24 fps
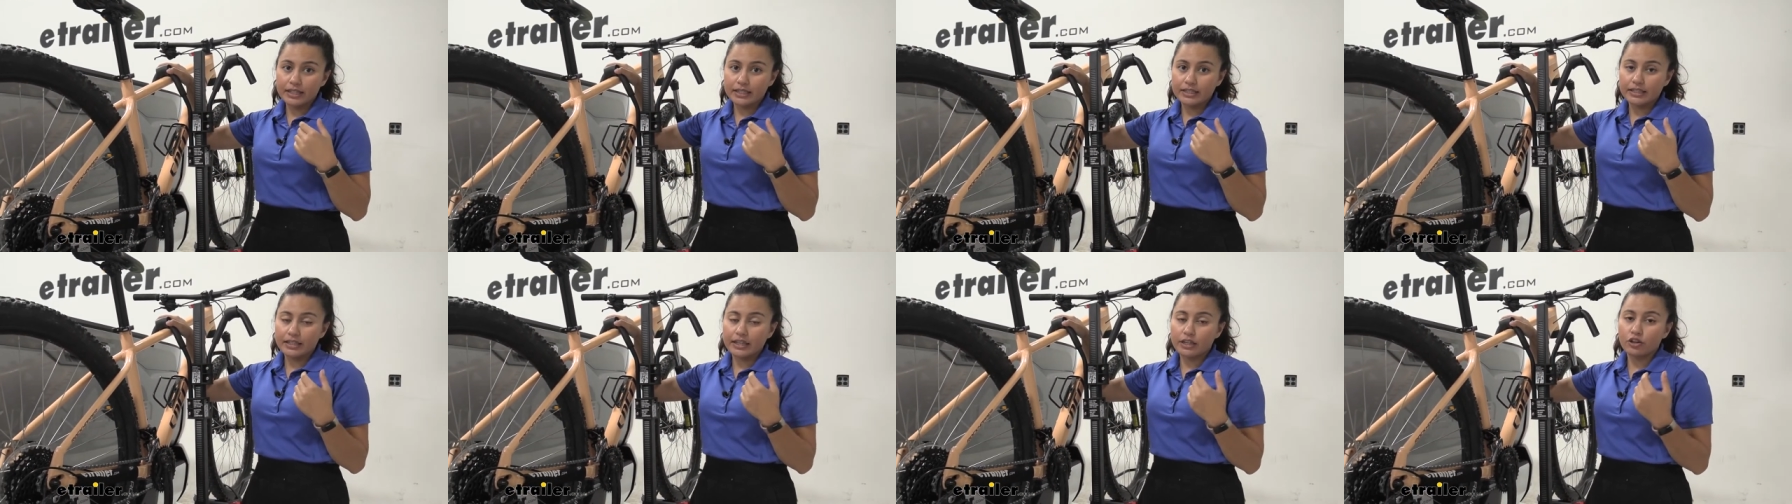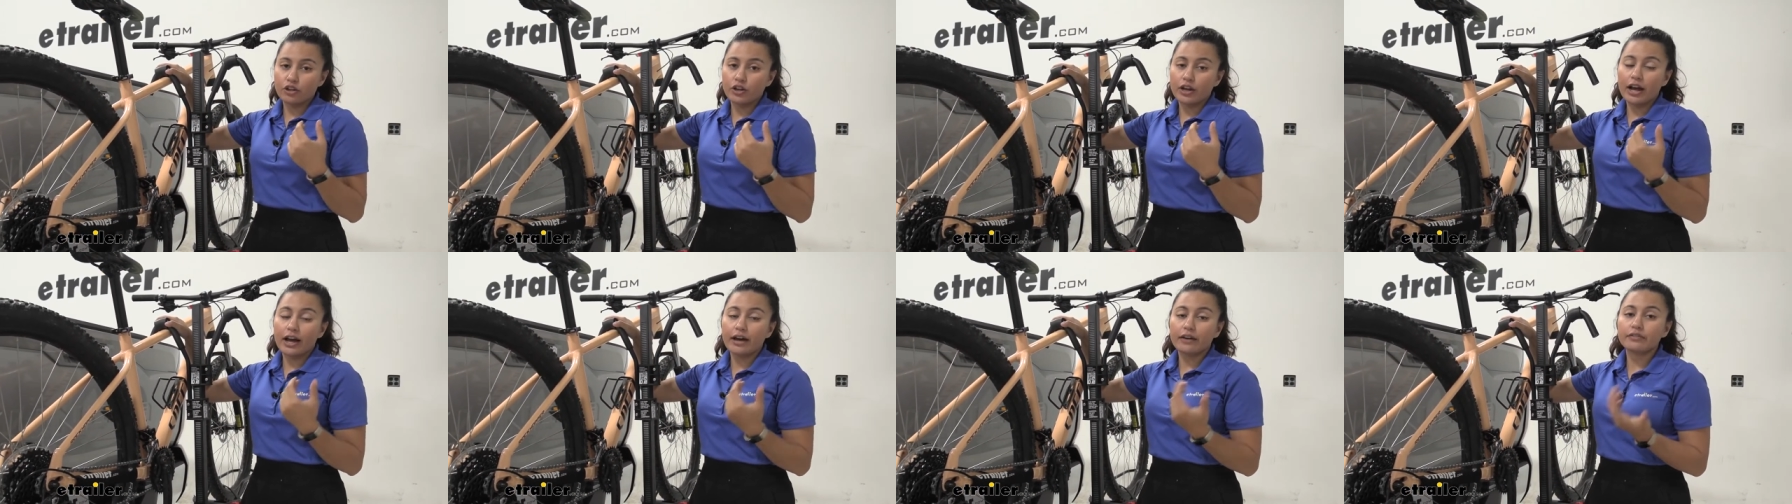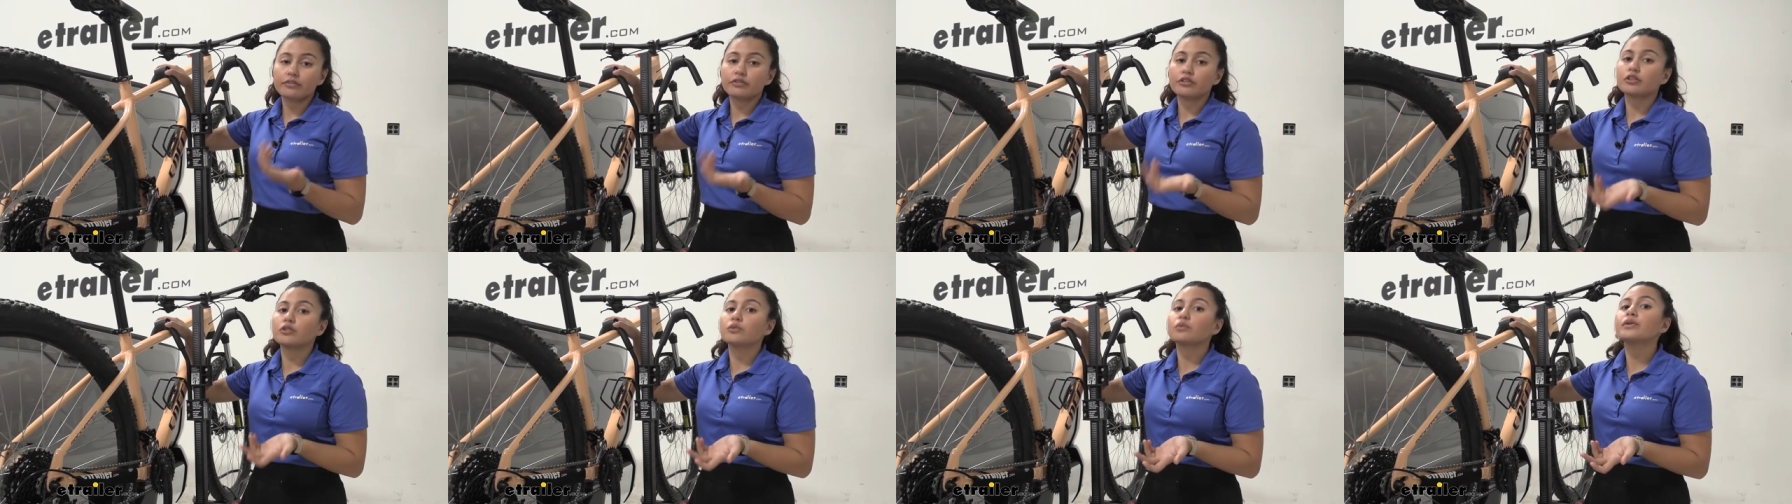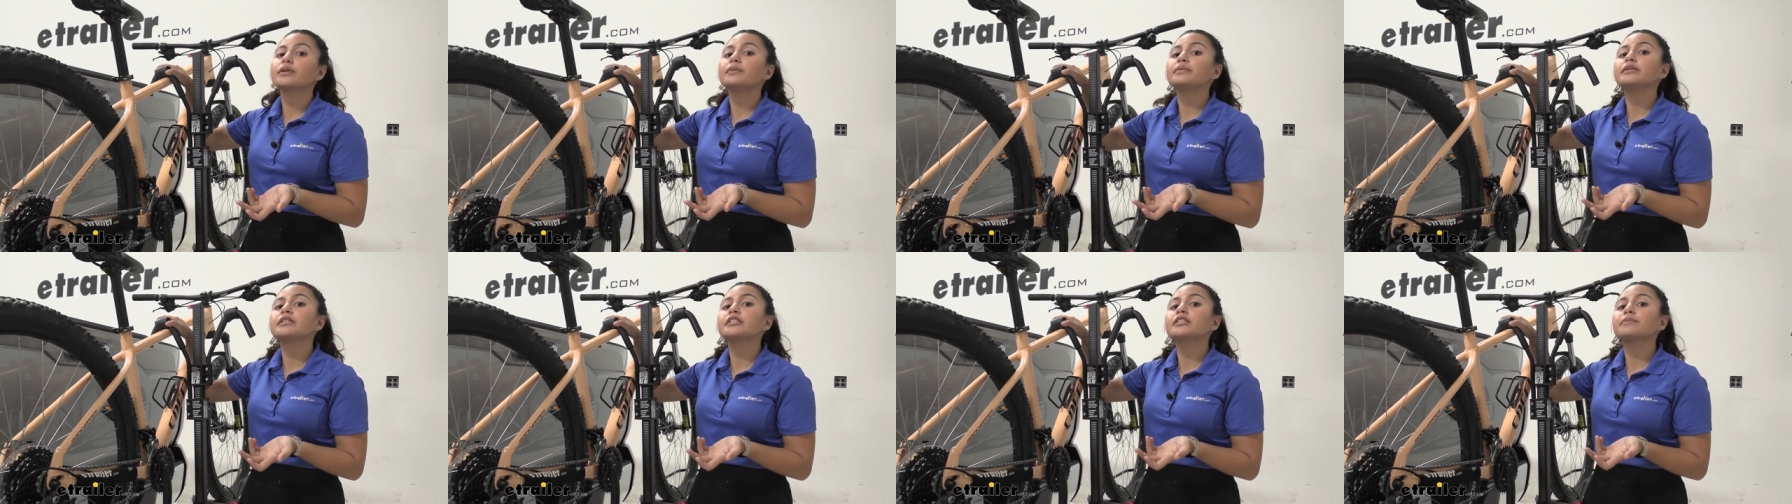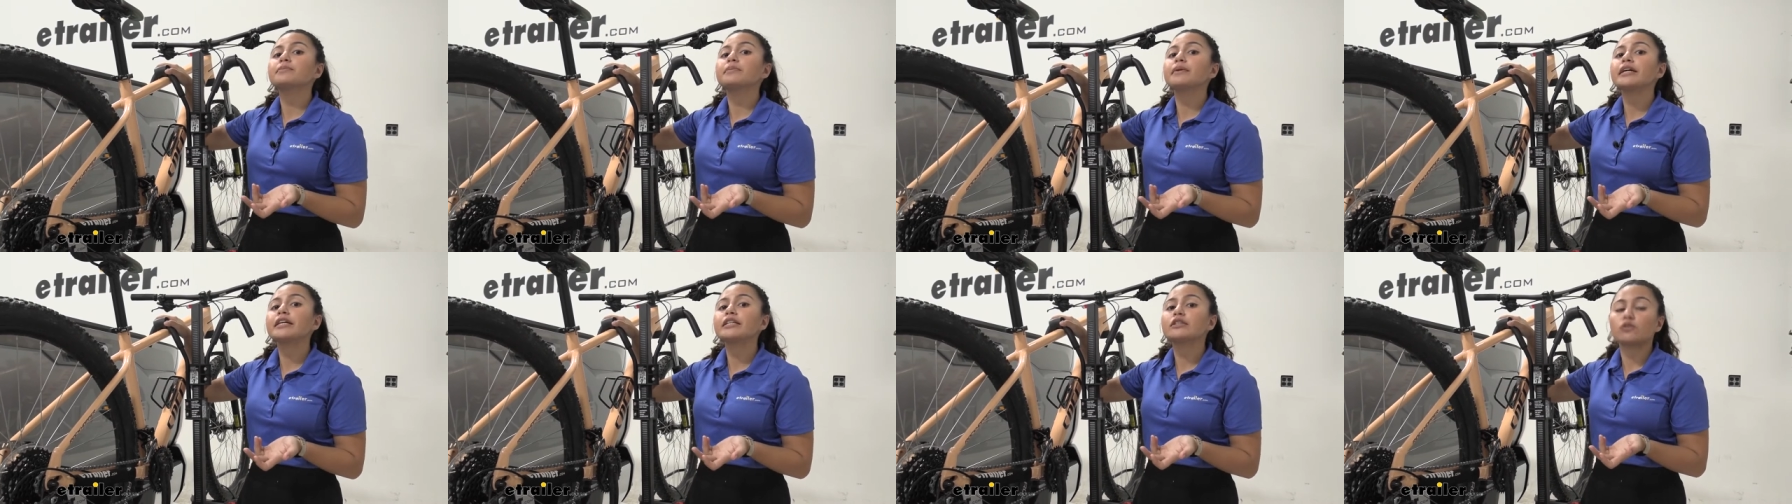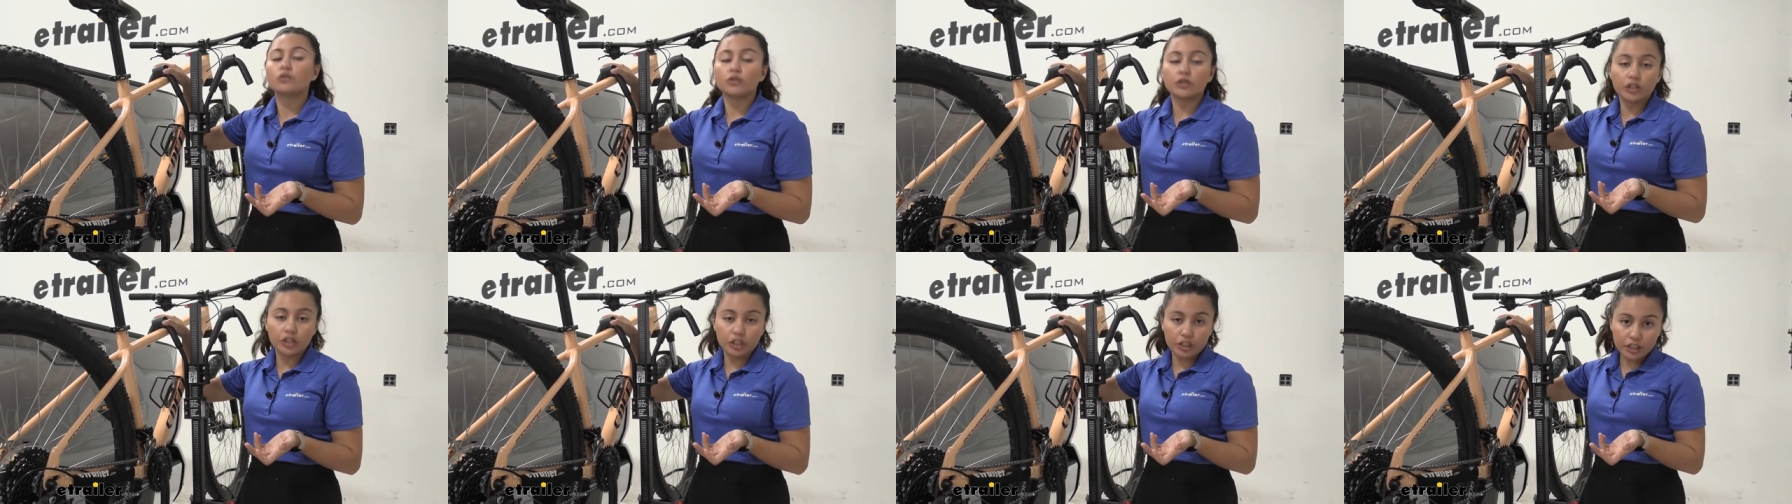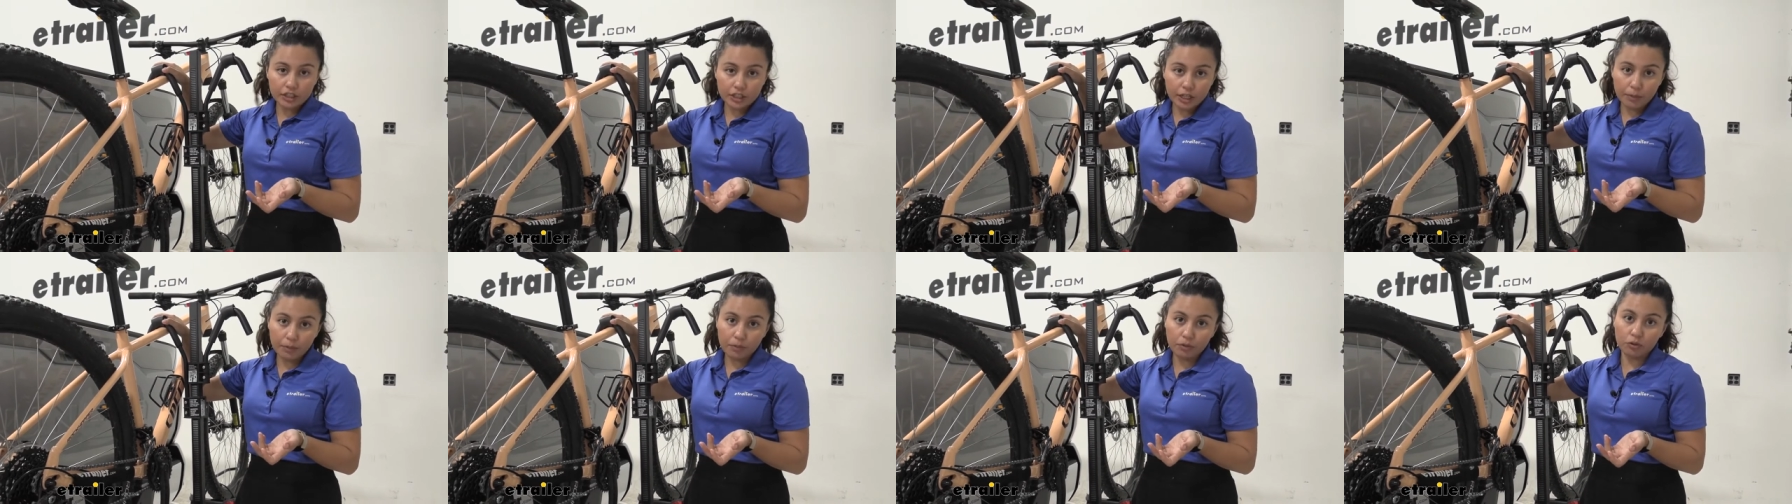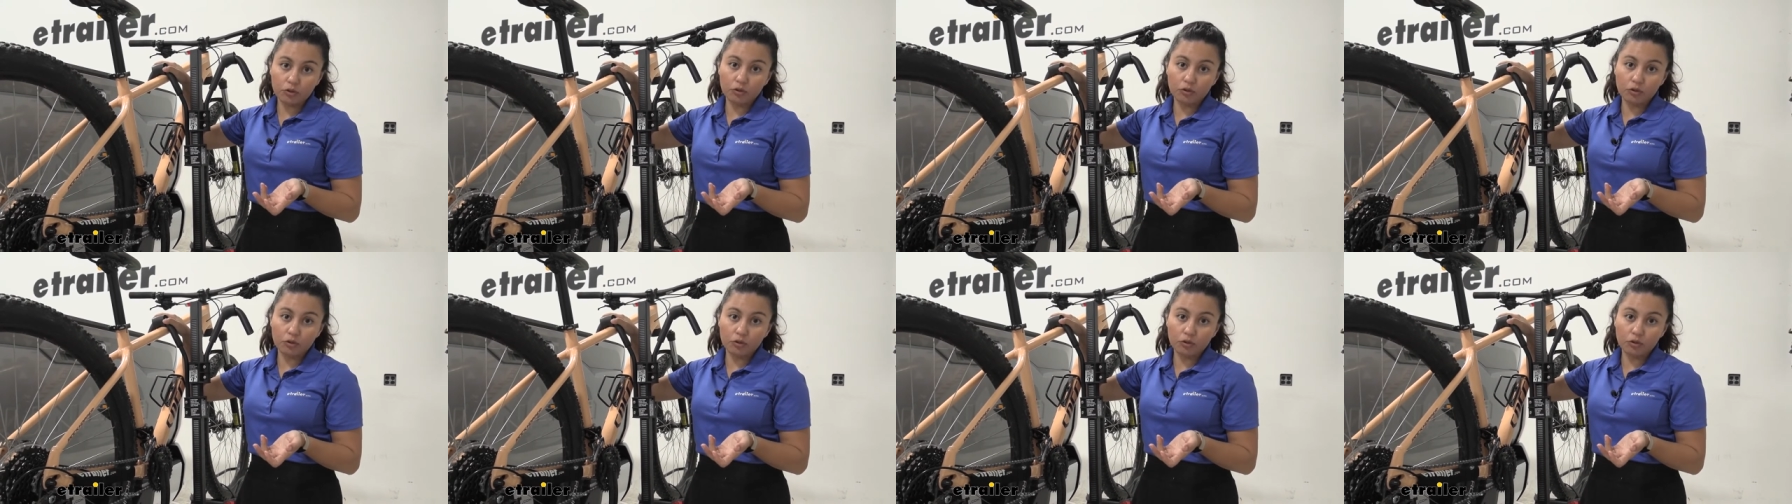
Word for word: let's say you have your women's bikes or your step